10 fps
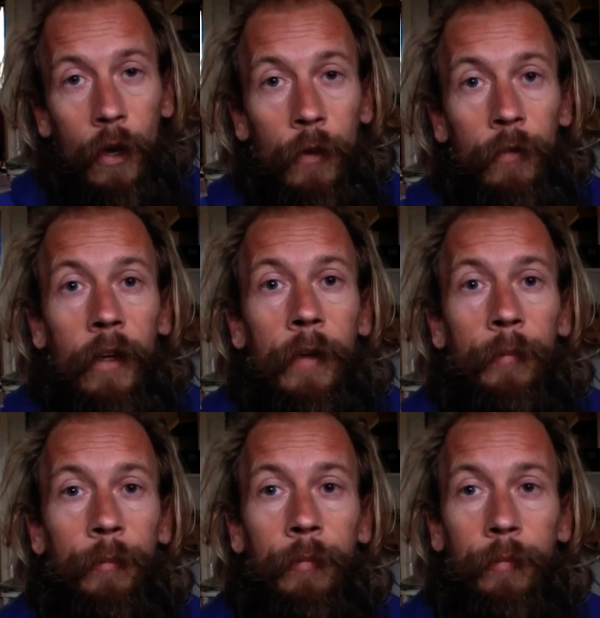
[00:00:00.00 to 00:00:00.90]
over
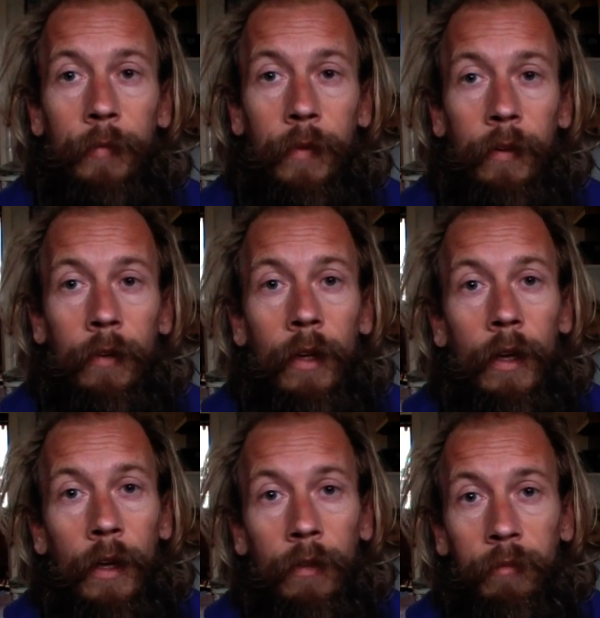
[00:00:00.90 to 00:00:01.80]

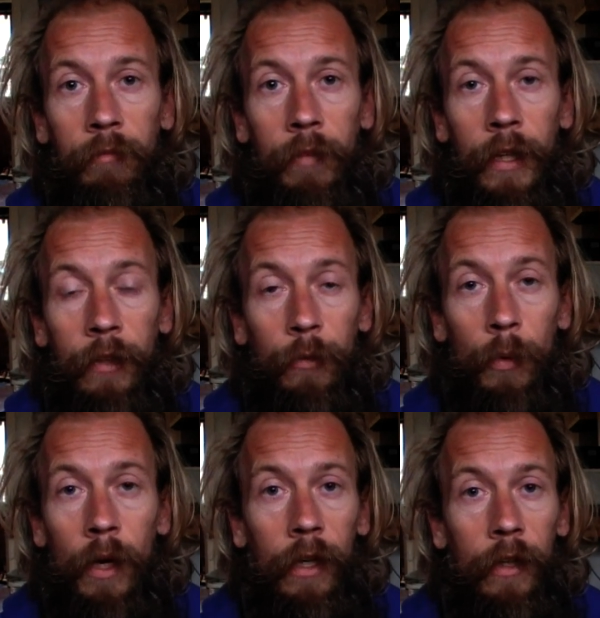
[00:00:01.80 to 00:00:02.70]
and it's
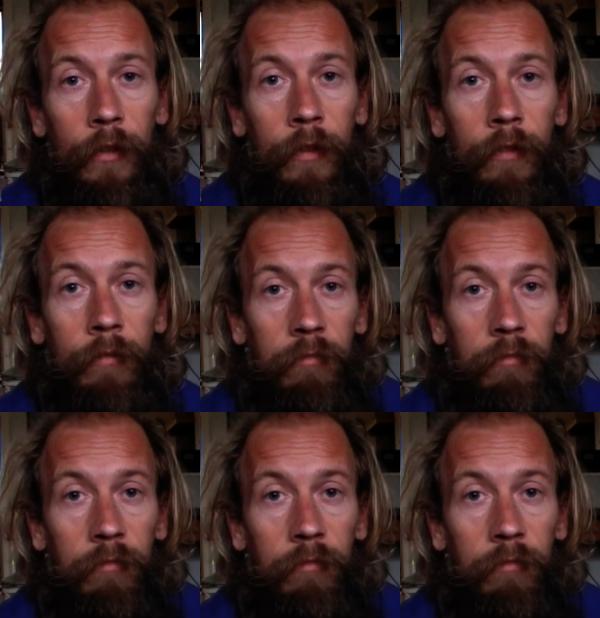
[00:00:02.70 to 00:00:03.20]
worked.